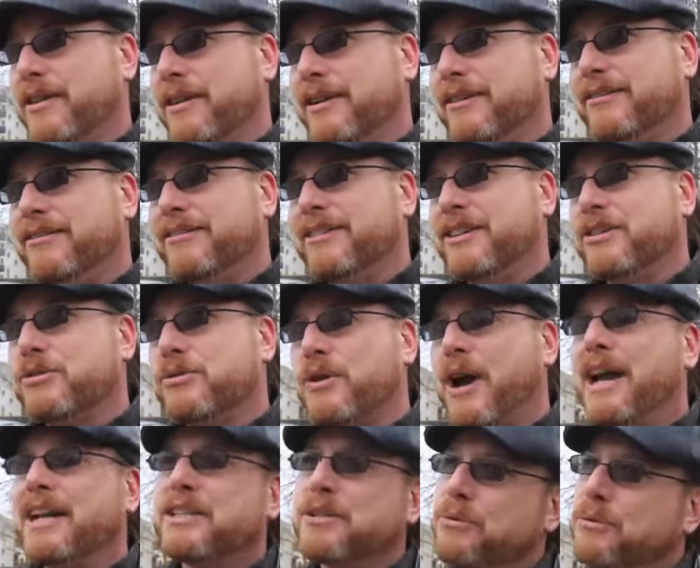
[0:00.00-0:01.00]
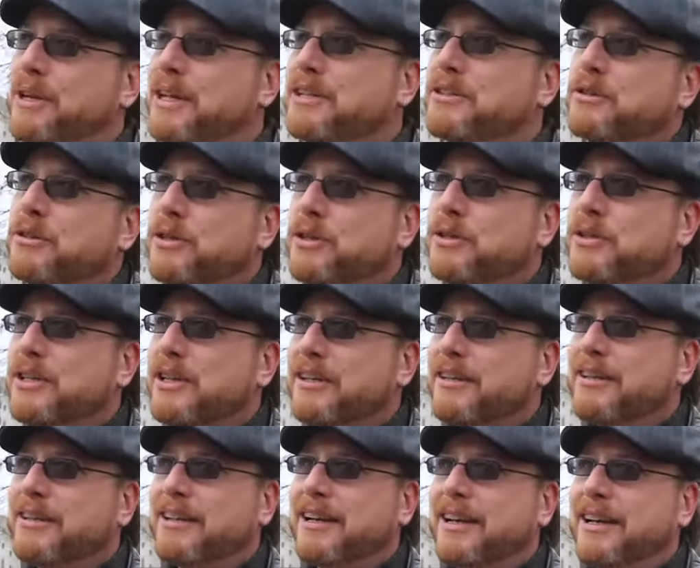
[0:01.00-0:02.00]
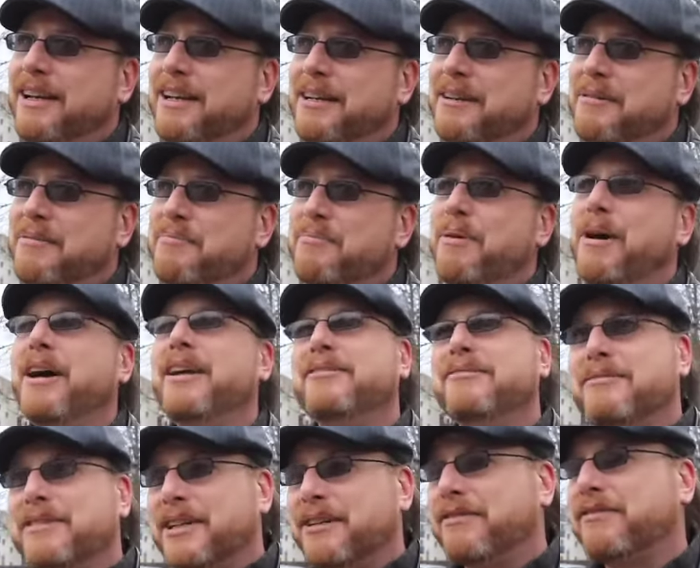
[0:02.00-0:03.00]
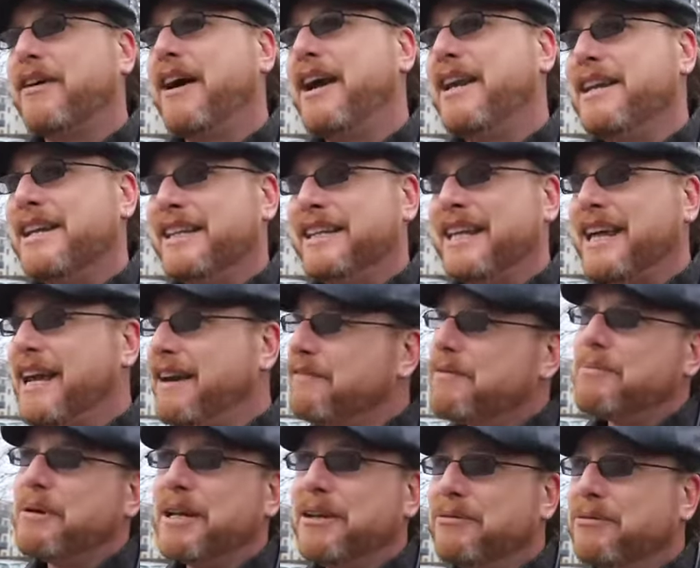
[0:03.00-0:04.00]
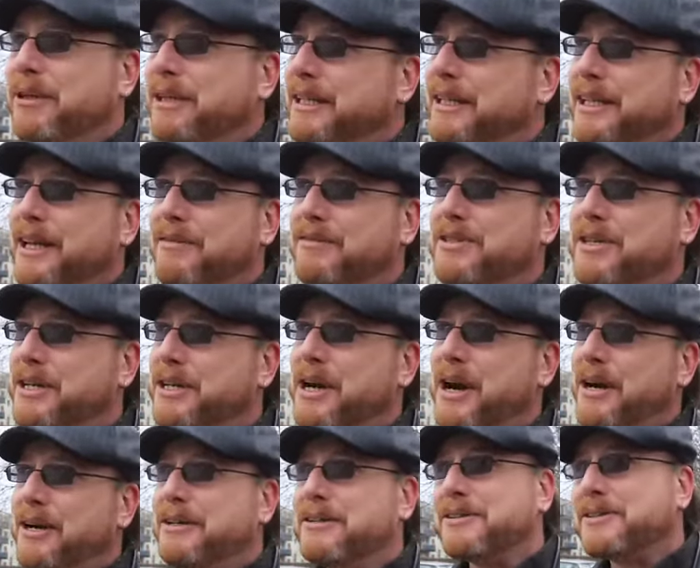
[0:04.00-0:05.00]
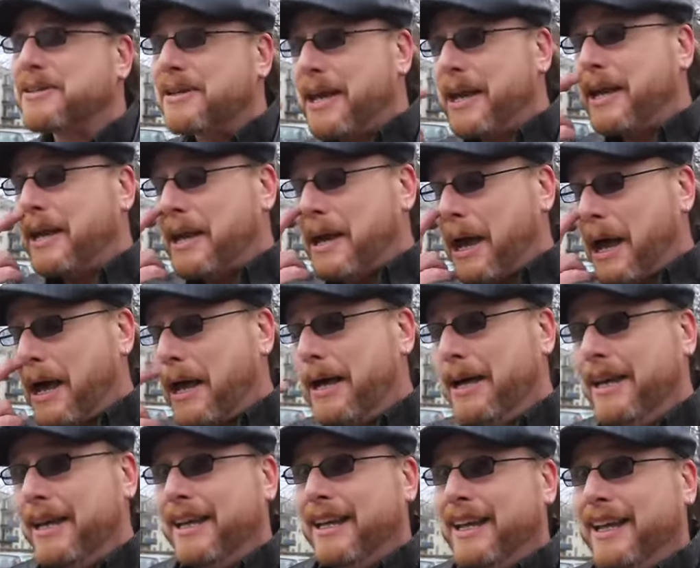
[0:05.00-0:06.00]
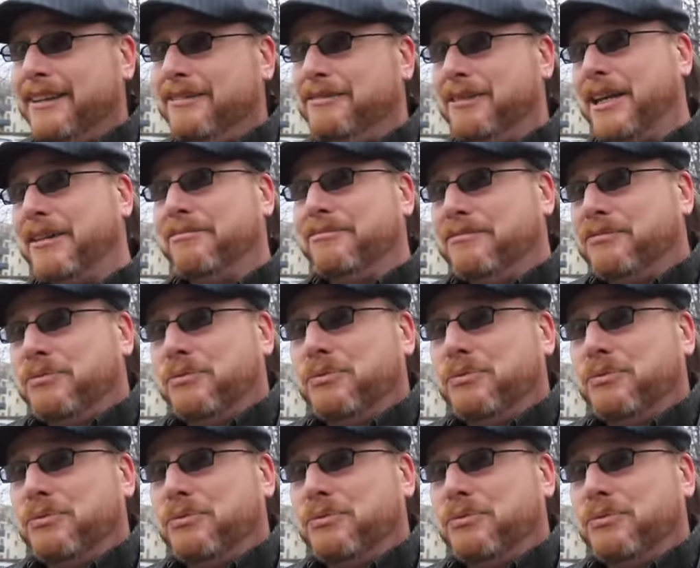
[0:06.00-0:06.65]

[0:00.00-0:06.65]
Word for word: They're, they're trying to reintroduce it, uh, but they're finding that everybody really loves their cars and, uh, and, and,